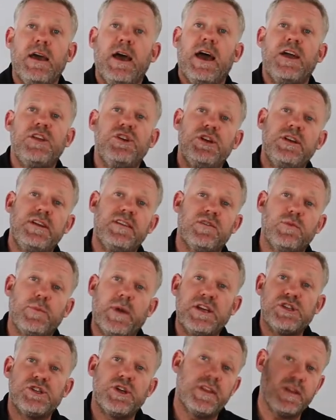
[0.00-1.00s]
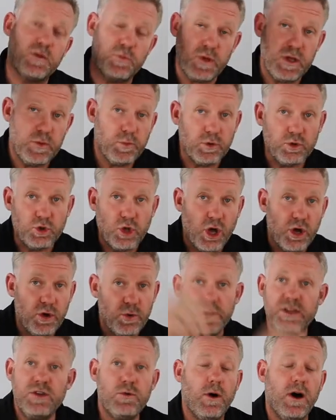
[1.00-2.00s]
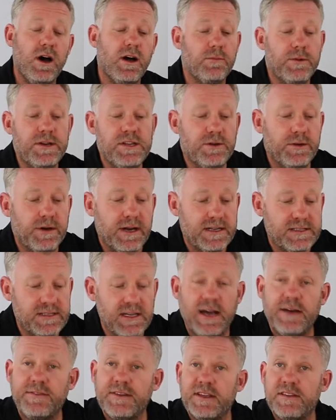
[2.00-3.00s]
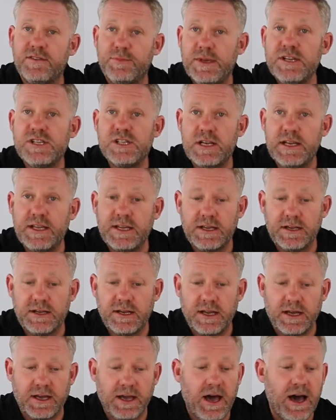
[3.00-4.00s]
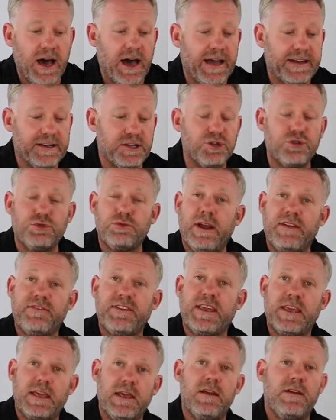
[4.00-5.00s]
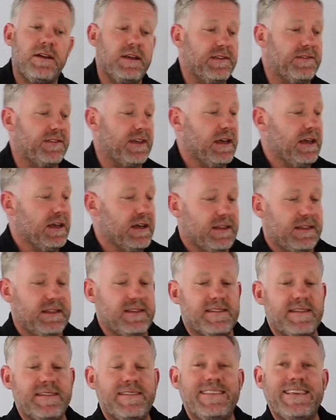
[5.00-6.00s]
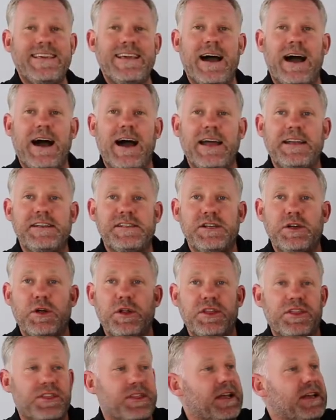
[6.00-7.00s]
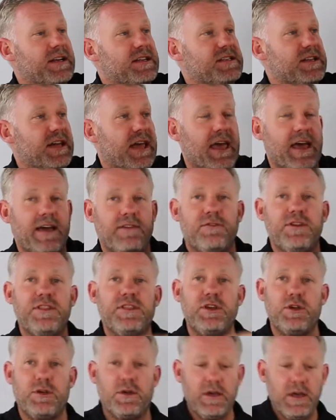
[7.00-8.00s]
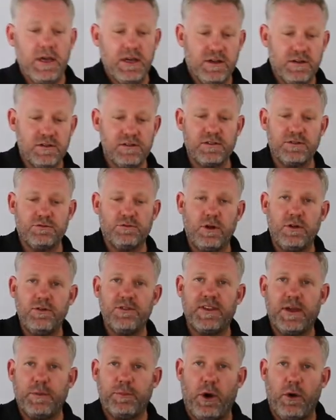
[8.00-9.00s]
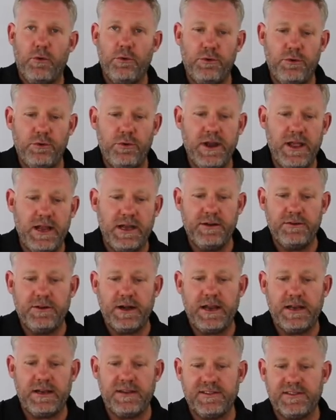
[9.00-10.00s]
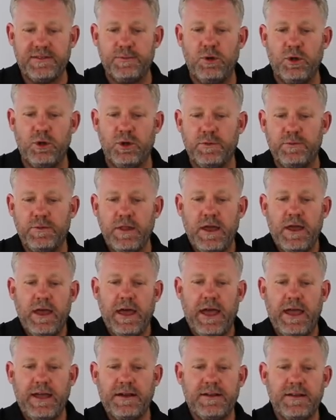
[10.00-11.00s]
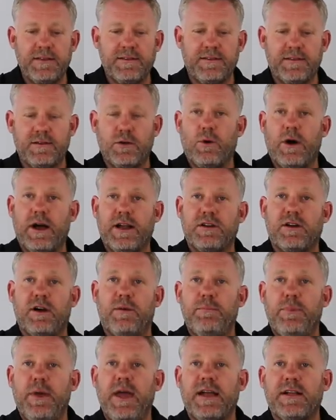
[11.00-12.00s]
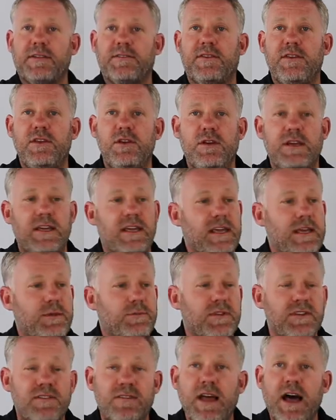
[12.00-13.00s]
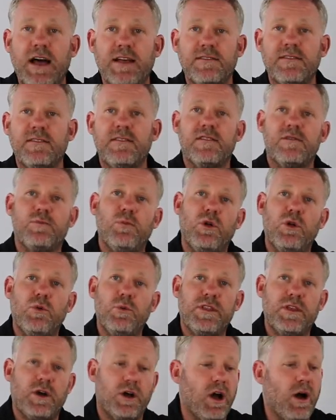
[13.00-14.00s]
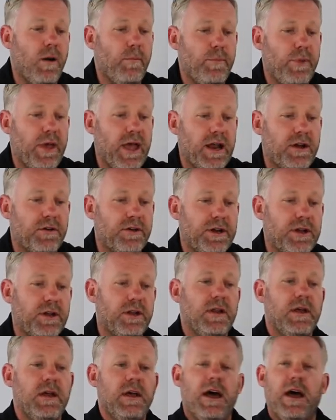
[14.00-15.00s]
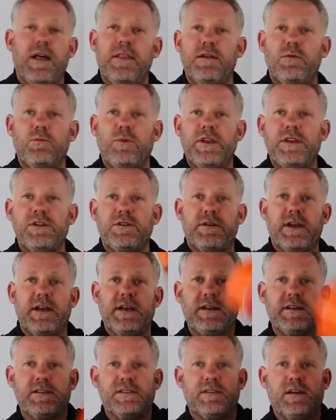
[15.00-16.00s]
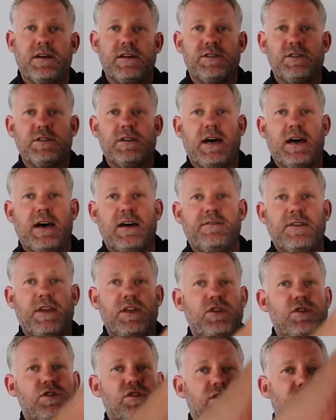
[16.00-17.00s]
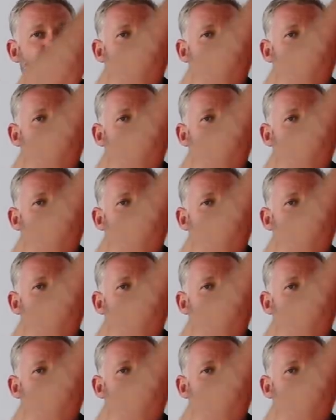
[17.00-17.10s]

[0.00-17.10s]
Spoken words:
and you need to make sure that people know where you are when you're out diving, especially in high traffic areas, this is the ideal thing to have with you because it rolls up really, really small. And it's quite compact, so you can keep this nice and small with a compact reel, and then when you're ready to start your dive, you just